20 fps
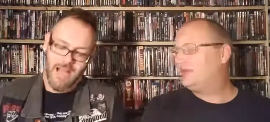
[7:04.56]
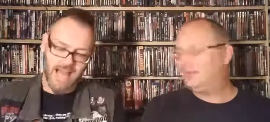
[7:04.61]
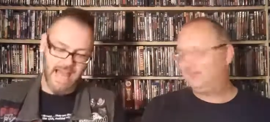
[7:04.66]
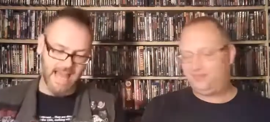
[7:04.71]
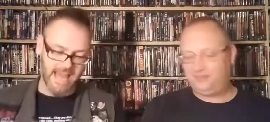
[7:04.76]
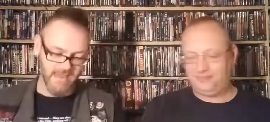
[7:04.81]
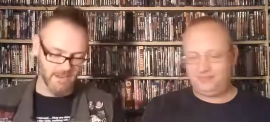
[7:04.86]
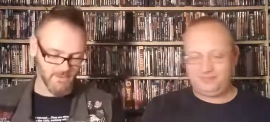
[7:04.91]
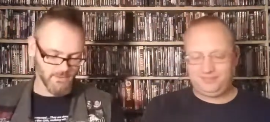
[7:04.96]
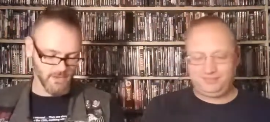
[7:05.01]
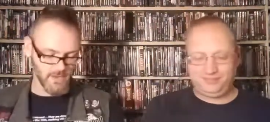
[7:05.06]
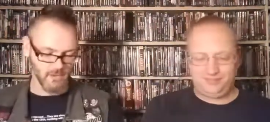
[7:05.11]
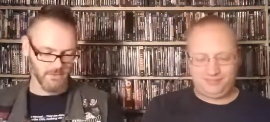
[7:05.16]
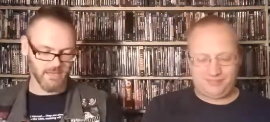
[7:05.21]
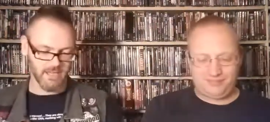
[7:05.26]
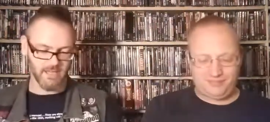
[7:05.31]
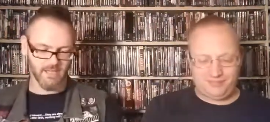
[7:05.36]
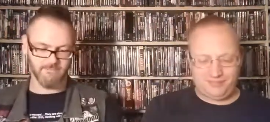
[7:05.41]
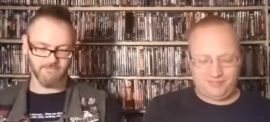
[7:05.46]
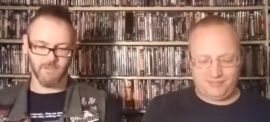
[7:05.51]
Speaker 1: I, I, don't know.
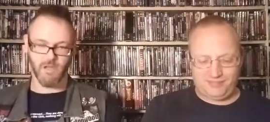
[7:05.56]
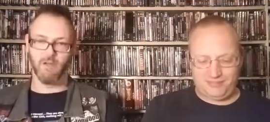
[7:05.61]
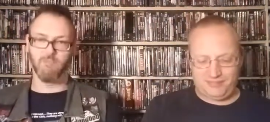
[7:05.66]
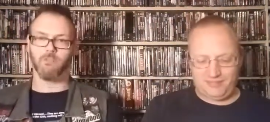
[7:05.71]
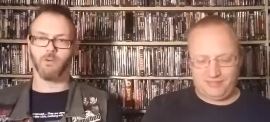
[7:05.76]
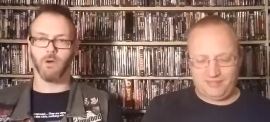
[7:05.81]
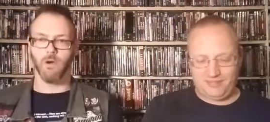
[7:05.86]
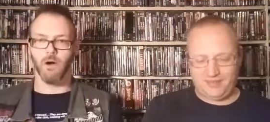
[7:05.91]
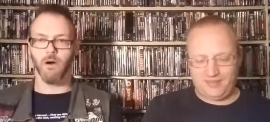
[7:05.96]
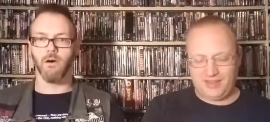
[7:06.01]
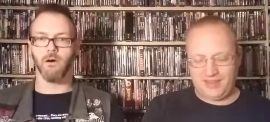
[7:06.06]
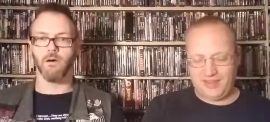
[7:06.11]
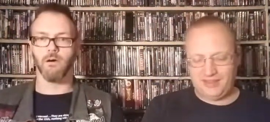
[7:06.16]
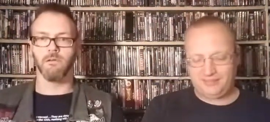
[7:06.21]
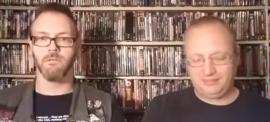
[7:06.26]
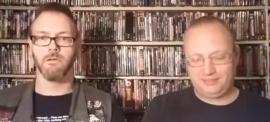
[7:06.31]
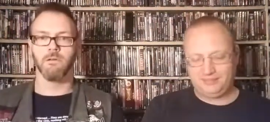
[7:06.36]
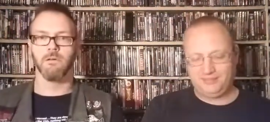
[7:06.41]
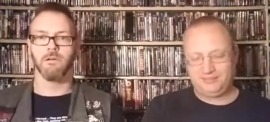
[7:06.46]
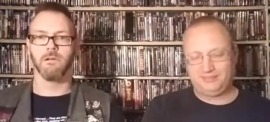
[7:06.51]
Uh,
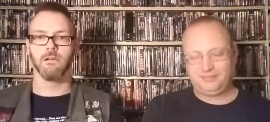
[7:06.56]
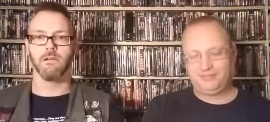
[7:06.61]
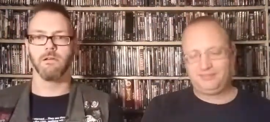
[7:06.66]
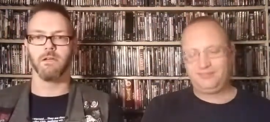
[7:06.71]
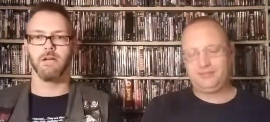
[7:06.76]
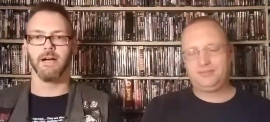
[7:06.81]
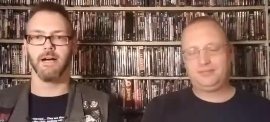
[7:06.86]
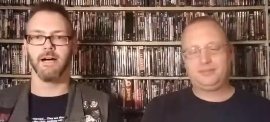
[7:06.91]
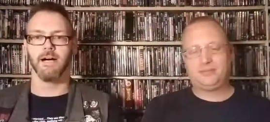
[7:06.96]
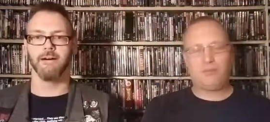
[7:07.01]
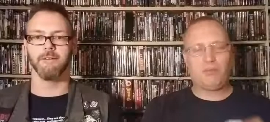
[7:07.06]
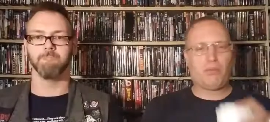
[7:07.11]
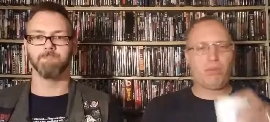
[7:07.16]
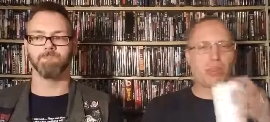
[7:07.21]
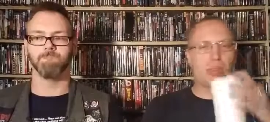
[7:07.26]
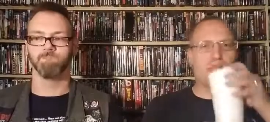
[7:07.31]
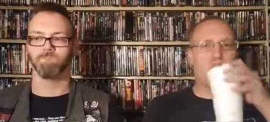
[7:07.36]
overall, um,